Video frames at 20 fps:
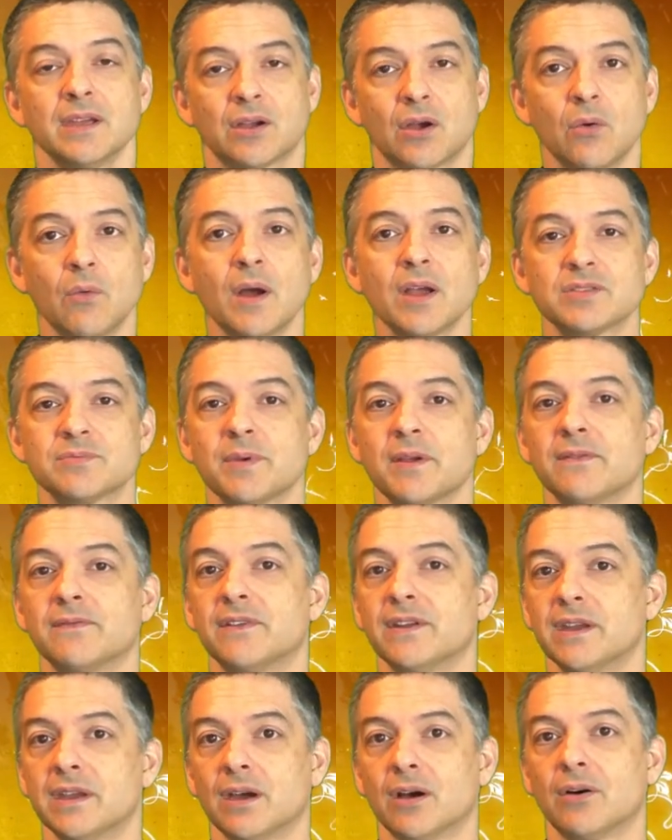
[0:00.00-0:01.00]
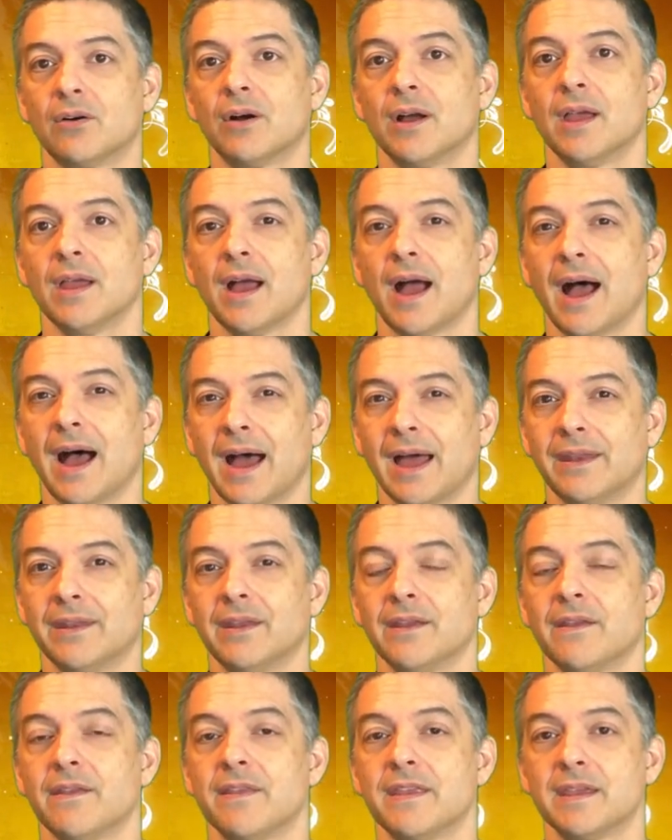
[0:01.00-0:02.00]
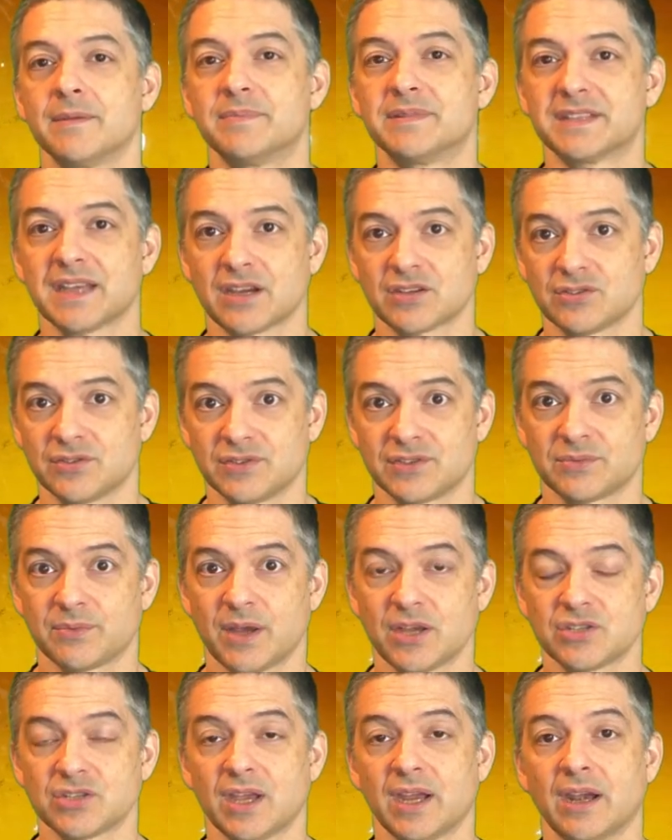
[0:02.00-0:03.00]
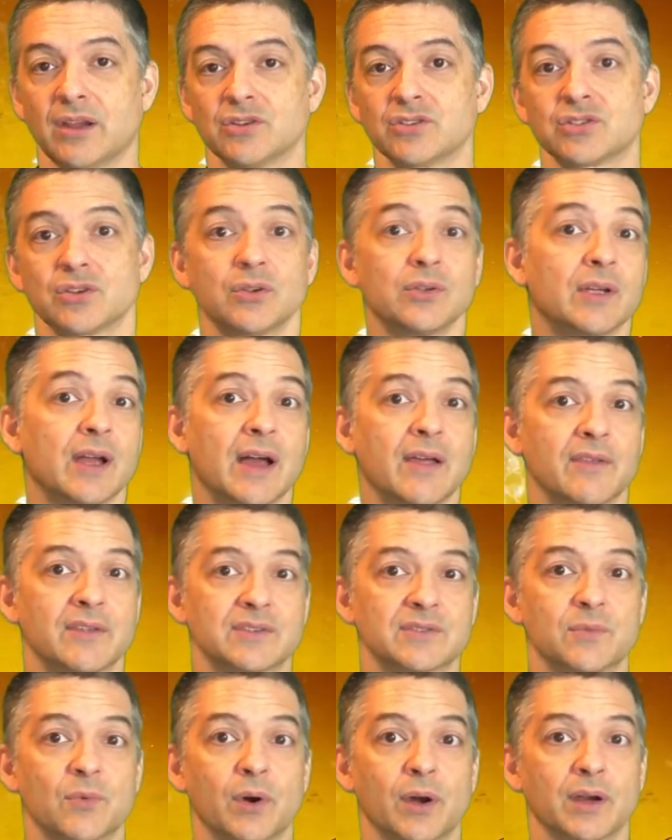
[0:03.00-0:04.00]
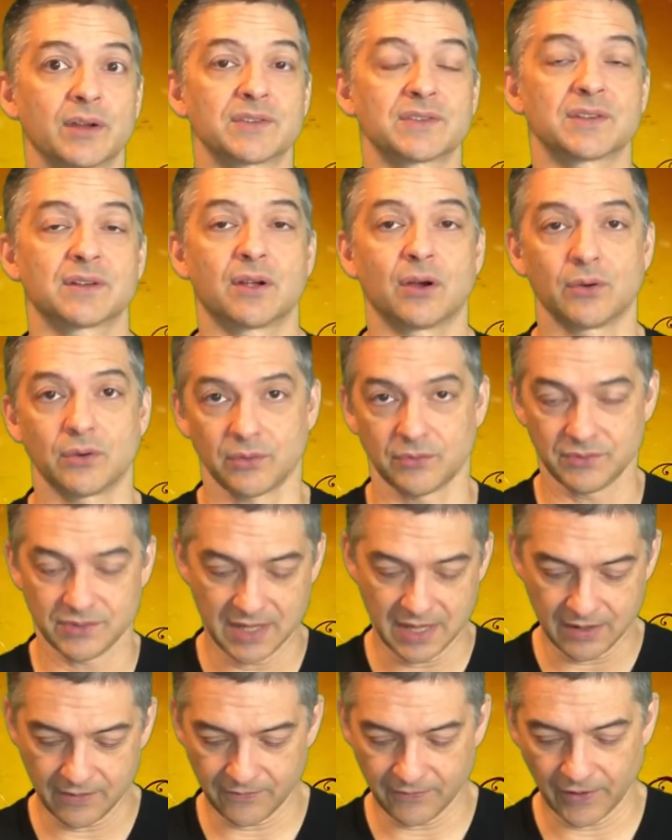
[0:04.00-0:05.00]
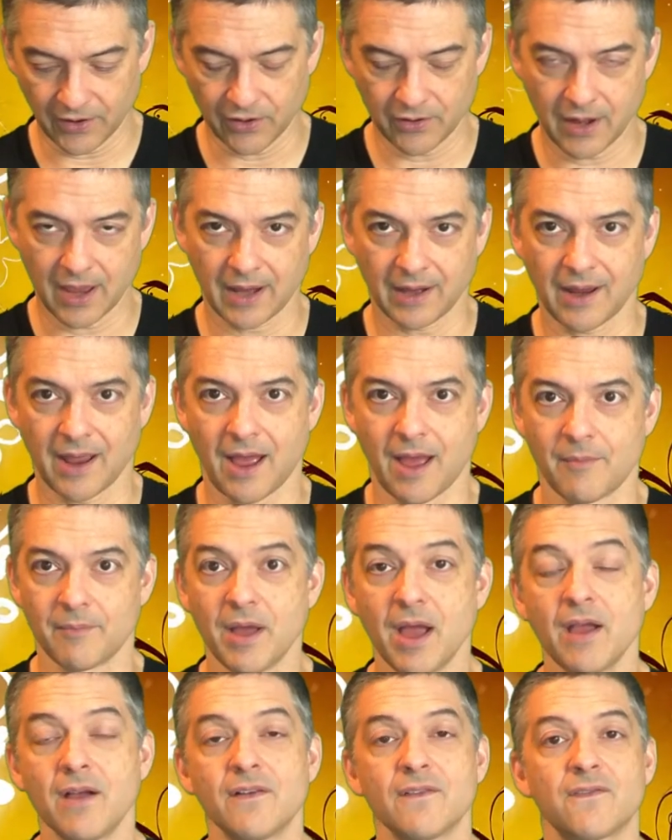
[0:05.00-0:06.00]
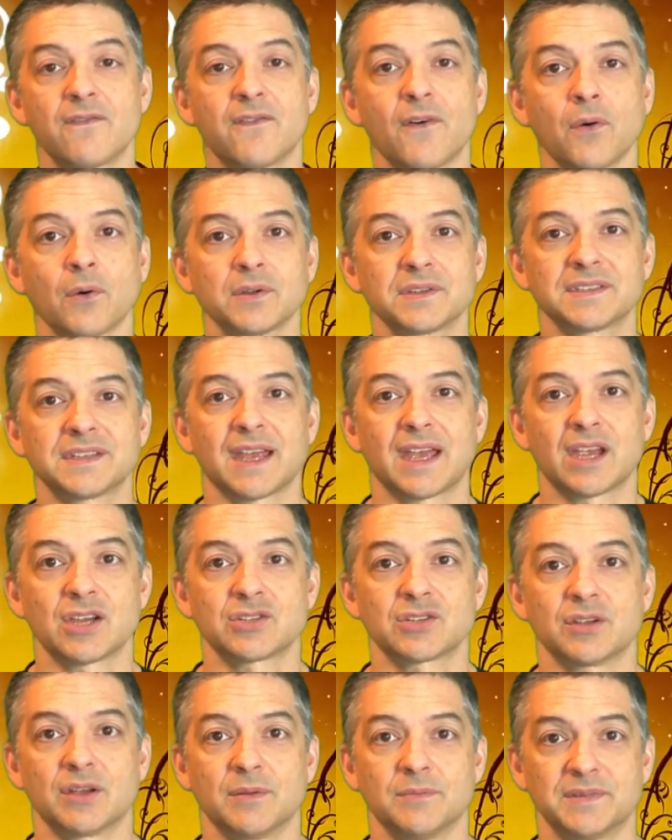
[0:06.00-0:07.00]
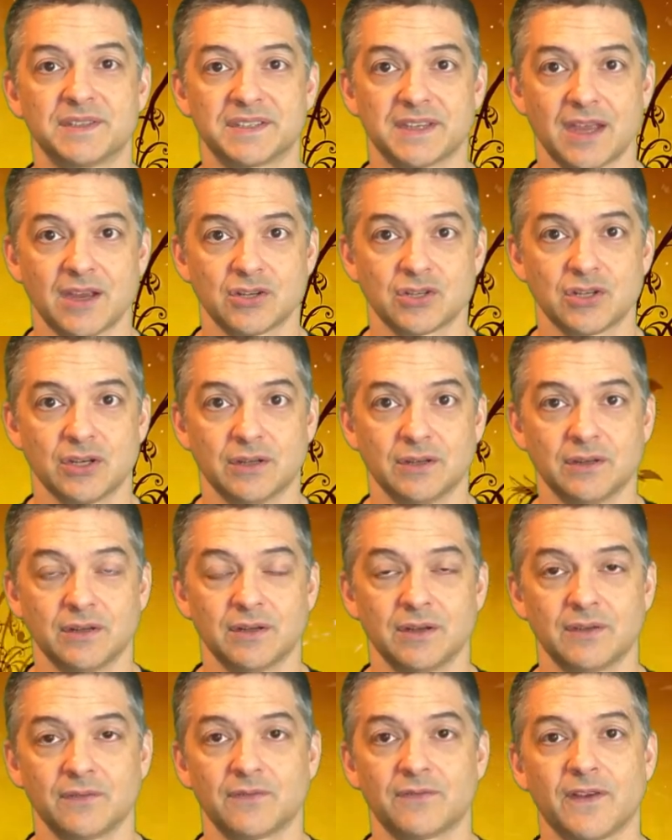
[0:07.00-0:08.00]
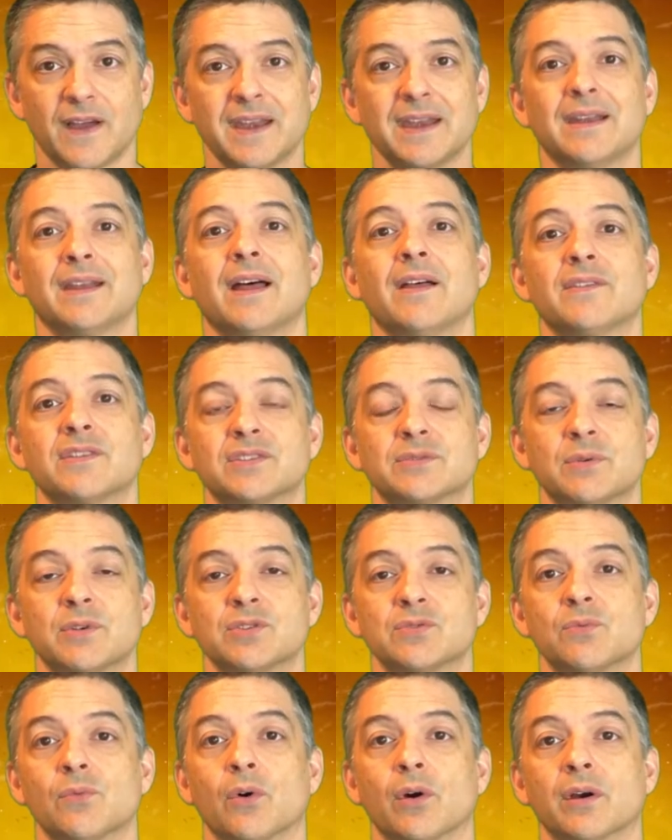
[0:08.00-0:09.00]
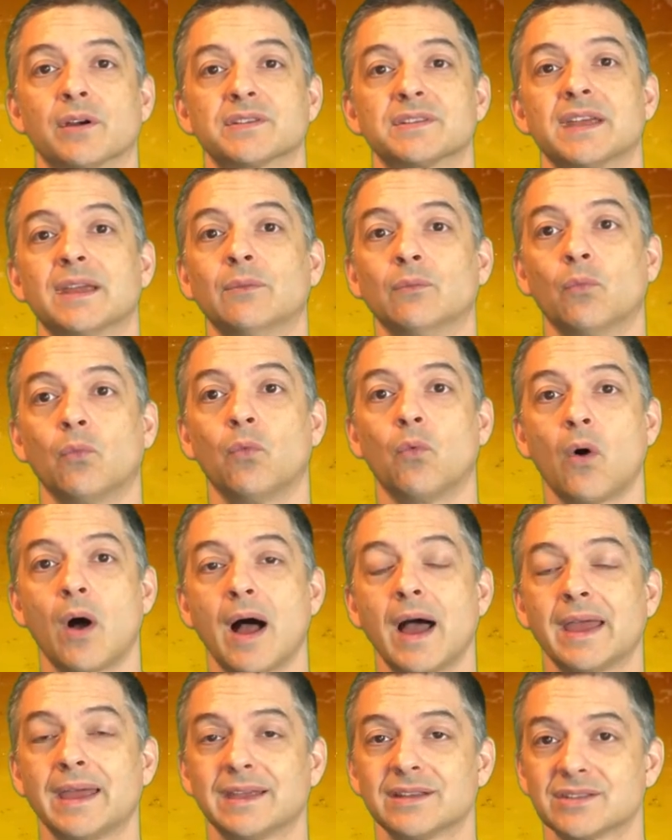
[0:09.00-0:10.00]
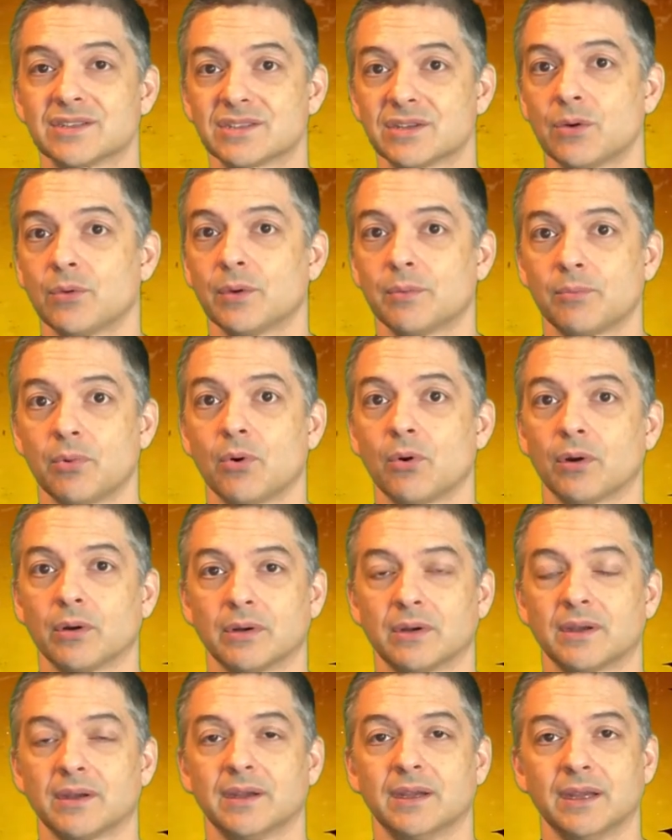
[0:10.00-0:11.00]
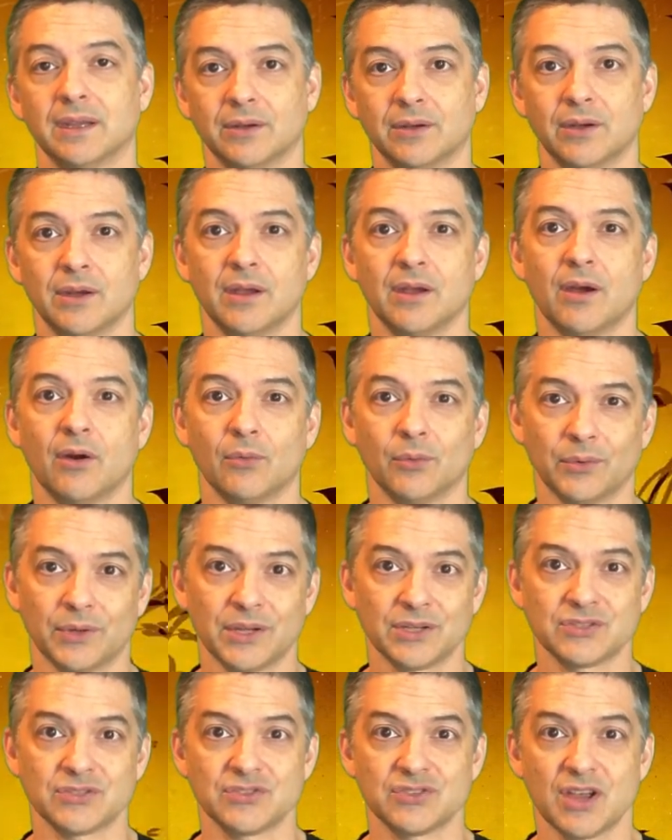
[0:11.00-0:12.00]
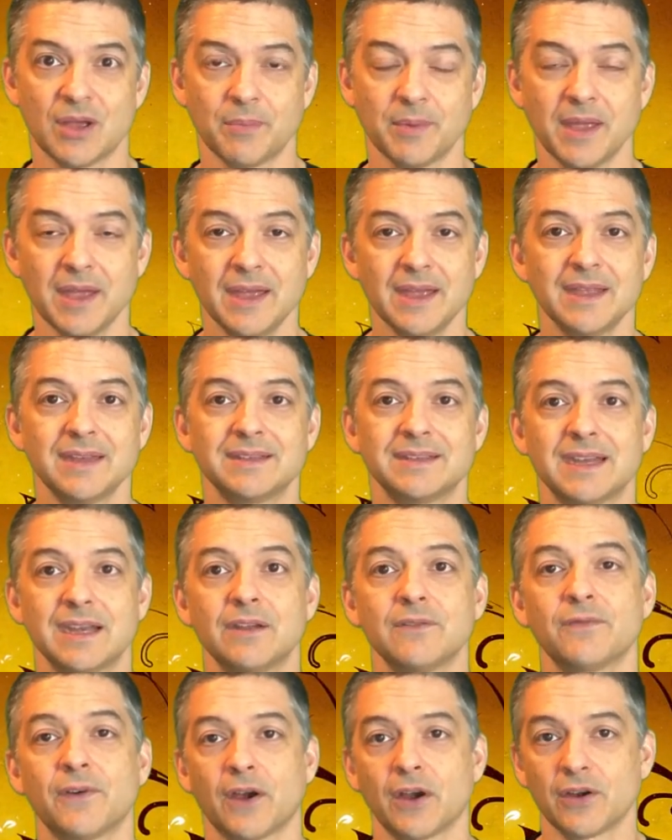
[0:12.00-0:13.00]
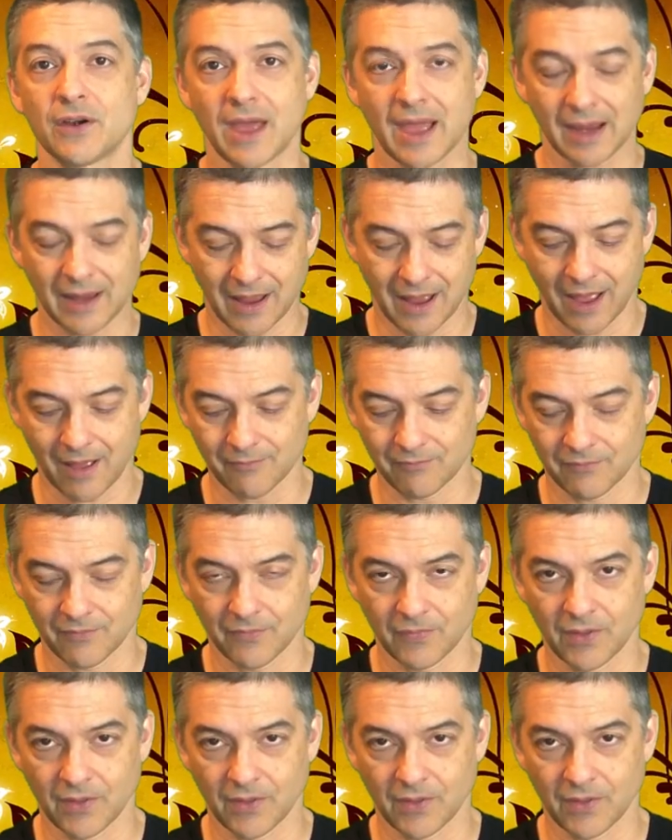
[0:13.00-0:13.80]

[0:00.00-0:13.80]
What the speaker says: Go watch my video on the obsession switch, and I'll show you how this works. Go to datingfire.com/obsession. You can find out how the switch works and why it's so important in a relationship. datingfire.com/obsession.